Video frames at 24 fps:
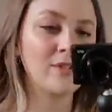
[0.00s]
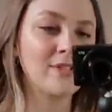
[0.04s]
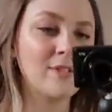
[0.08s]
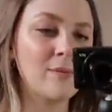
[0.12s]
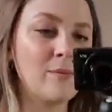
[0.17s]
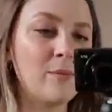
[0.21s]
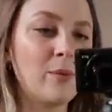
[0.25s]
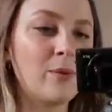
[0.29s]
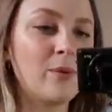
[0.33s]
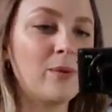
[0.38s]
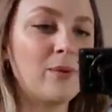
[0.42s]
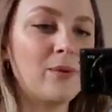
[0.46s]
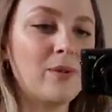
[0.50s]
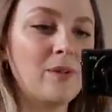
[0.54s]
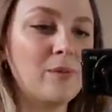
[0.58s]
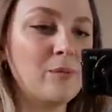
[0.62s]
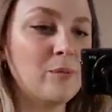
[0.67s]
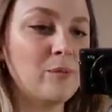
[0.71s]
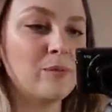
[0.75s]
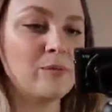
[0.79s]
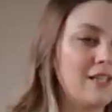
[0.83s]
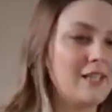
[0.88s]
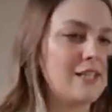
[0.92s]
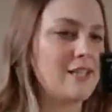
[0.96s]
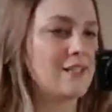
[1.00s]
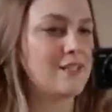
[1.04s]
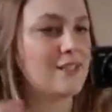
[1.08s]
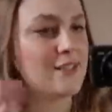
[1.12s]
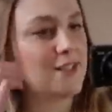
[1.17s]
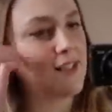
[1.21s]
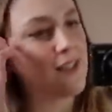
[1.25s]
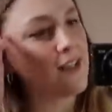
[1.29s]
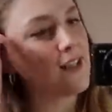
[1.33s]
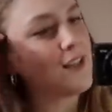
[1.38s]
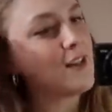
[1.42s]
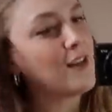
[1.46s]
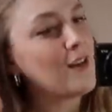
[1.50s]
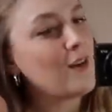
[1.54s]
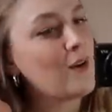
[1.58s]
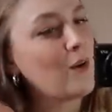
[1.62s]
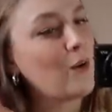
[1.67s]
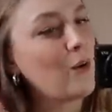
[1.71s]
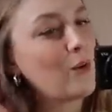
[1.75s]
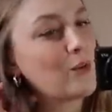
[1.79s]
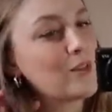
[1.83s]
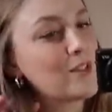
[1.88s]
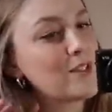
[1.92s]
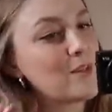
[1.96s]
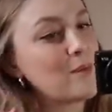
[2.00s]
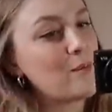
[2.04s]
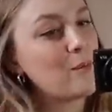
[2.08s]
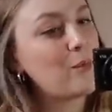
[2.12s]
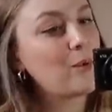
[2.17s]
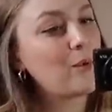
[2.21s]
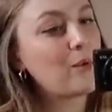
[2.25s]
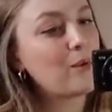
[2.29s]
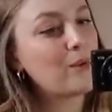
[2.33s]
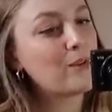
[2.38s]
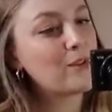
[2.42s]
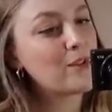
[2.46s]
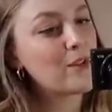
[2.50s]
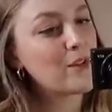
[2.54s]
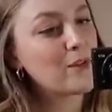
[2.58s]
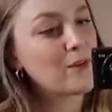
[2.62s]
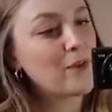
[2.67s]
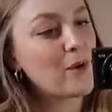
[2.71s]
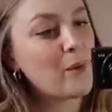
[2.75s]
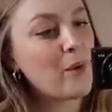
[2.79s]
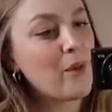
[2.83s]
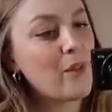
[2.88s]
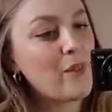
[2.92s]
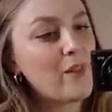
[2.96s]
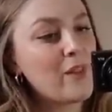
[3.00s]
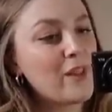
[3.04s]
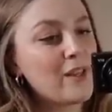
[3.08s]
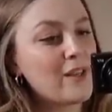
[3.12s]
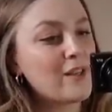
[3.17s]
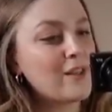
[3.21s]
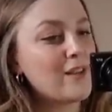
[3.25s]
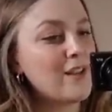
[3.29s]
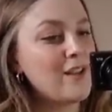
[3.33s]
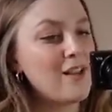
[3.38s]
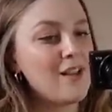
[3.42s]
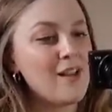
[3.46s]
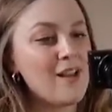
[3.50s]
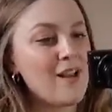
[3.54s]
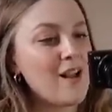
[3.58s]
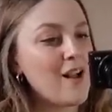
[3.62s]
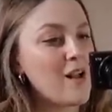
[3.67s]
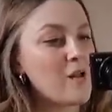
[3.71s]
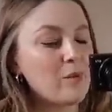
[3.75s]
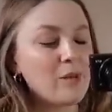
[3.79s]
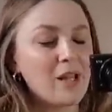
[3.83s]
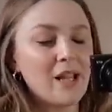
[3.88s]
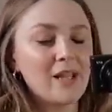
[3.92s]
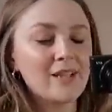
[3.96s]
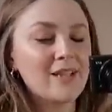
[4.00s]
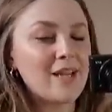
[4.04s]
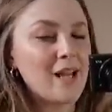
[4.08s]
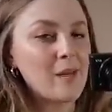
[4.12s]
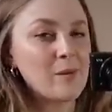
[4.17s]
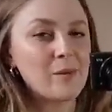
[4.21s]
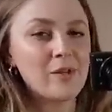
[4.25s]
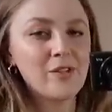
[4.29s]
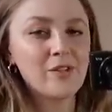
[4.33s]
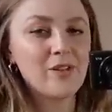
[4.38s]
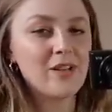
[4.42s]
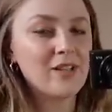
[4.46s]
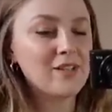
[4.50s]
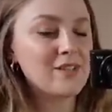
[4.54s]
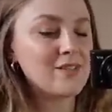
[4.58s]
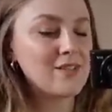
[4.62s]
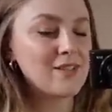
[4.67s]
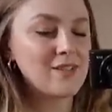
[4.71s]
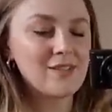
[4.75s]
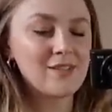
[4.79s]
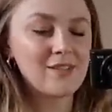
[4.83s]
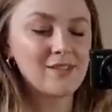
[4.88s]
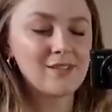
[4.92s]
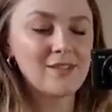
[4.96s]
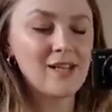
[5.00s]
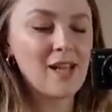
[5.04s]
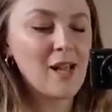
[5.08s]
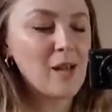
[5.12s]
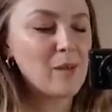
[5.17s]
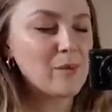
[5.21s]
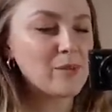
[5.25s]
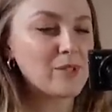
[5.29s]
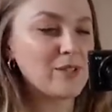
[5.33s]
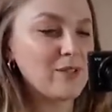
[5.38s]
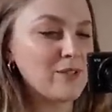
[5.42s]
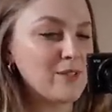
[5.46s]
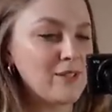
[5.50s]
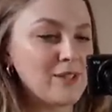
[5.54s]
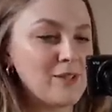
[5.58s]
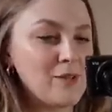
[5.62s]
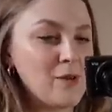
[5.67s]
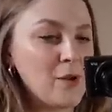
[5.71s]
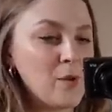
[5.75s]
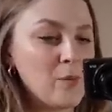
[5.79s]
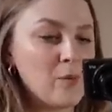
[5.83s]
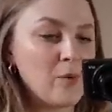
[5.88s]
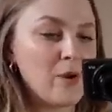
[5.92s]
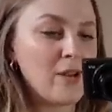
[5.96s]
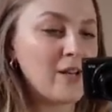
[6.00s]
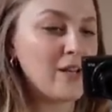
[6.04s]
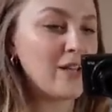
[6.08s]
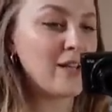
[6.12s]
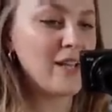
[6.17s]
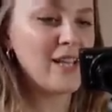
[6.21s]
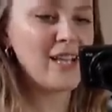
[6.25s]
simple and easy or simple to throw on than a black cami dress. It's just absolutely a no-brainer.